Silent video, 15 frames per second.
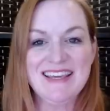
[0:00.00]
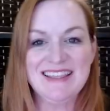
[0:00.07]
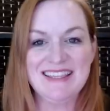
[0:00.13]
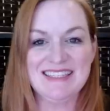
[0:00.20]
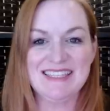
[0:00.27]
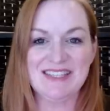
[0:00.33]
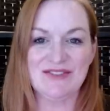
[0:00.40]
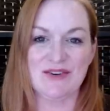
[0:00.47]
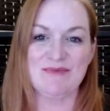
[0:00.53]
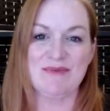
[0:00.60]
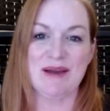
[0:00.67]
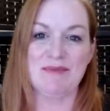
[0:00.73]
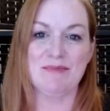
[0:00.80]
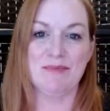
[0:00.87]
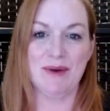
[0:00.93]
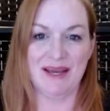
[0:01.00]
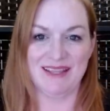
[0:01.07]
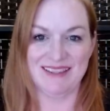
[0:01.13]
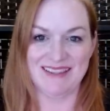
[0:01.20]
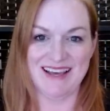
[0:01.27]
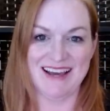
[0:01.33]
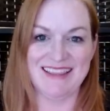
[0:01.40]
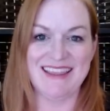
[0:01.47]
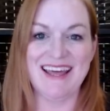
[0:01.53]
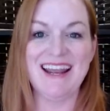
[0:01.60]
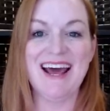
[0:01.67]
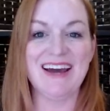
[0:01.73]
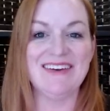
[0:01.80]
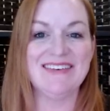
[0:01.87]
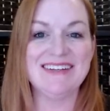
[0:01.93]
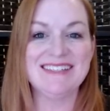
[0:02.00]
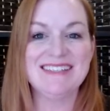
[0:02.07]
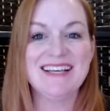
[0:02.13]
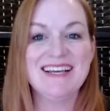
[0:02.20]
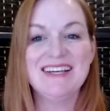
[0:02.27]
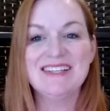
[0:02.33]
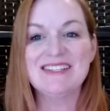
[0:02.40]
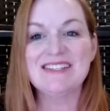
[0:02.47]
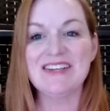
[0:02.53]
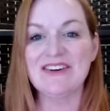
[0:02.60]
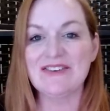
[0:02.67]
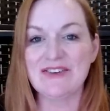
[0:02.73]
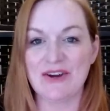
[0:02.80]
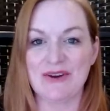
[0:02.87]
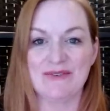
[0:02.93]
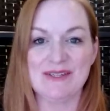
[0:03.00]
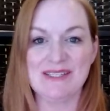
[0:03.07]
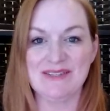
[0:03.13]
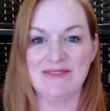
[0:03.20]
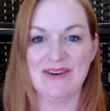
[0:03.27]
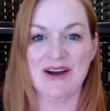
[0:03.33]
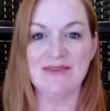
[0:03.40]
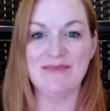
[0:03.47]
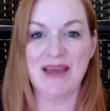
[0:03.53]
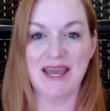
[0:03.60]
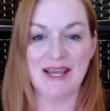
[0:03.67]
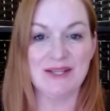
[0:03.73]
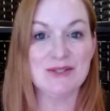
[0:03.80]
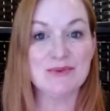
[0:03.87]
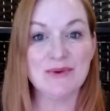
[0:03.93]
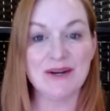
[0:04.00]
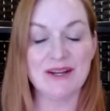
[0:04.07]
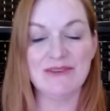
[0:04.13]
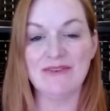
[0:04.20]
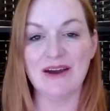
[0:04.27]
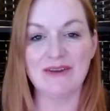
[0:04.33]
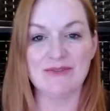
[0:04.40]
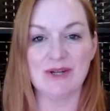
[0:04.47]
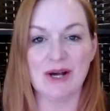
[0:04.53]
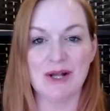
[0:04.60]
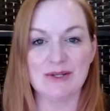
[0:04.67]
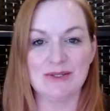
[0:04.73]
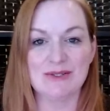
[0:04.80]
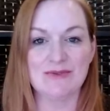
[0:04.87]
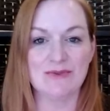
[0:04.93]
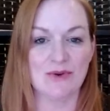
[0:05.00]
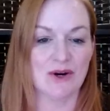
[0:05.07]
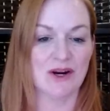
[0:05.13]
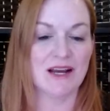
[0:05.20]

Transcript: This is from my button lot that I was so nervous about paying $25 for.